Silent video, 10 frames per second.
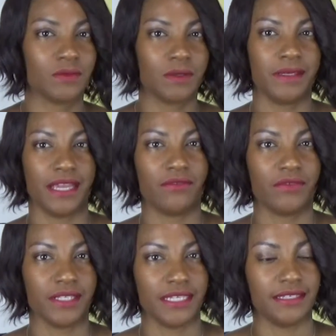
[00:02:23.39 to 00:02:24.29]
would be a
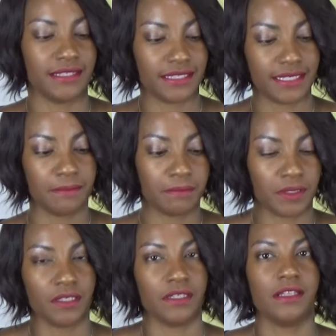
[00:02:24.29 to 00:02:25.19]
really
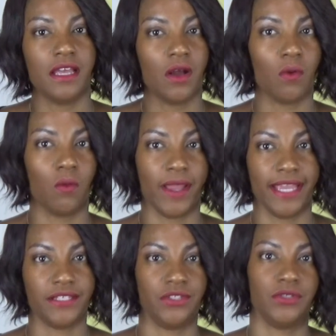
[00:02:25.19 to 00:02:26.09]
simple
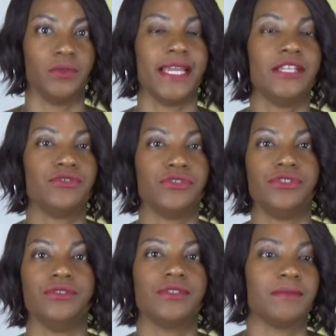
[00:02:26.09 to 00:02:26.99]
way to
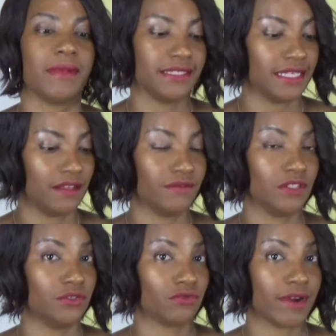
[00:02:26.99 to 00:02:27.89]
introduce myself
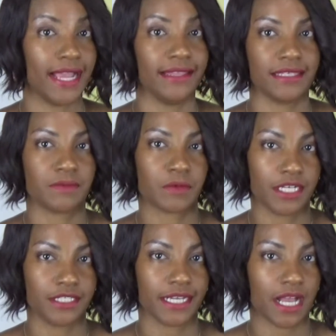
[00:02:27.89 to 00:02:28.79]
to try this
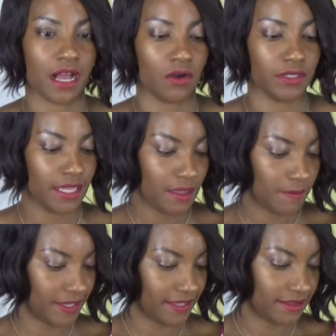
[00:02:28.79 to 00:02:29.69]
project out
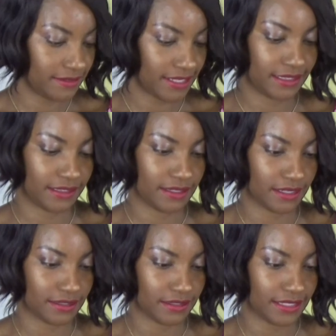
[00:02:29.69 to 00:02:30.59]
because it
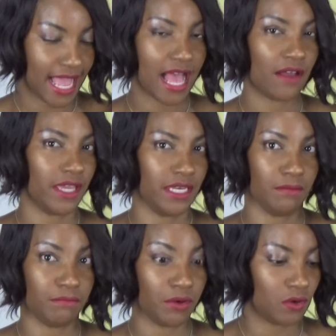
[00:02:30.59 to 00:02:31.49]
doesn't have any
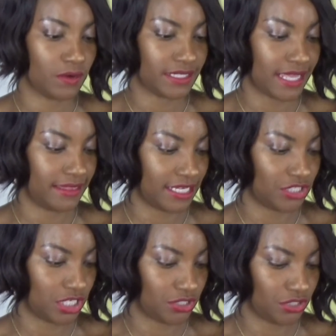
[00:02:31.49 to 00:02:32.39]
bones and they're
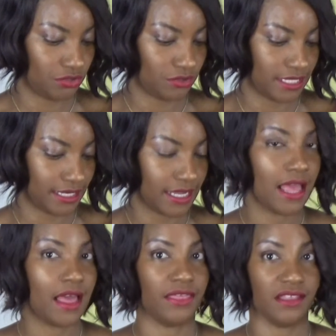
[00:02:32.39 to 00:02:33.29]
just using
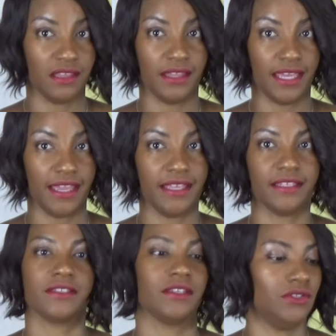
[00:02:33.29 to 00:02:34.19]
the
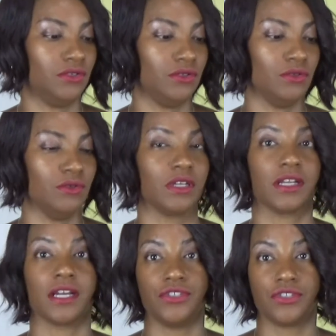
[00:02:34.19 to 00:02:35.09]
lace to
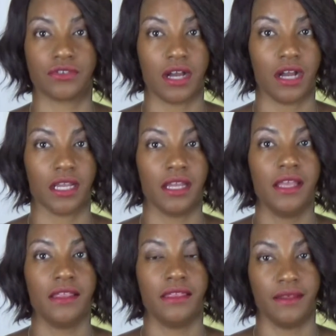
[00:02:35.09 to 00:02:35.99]
construct
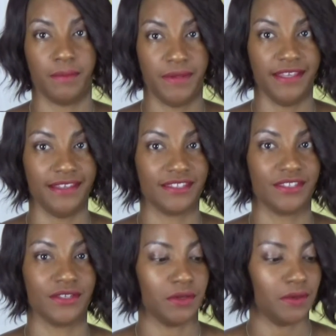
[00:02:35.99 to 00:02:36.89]
the piece
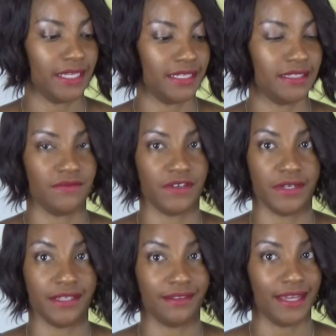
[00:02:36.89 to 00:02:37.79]
so it is a
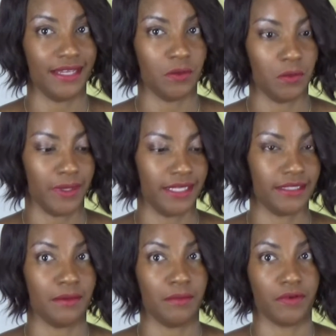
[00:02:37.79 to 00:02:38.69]
very lightweight
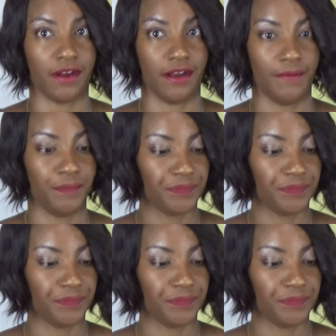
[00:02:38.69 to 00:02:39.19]
bra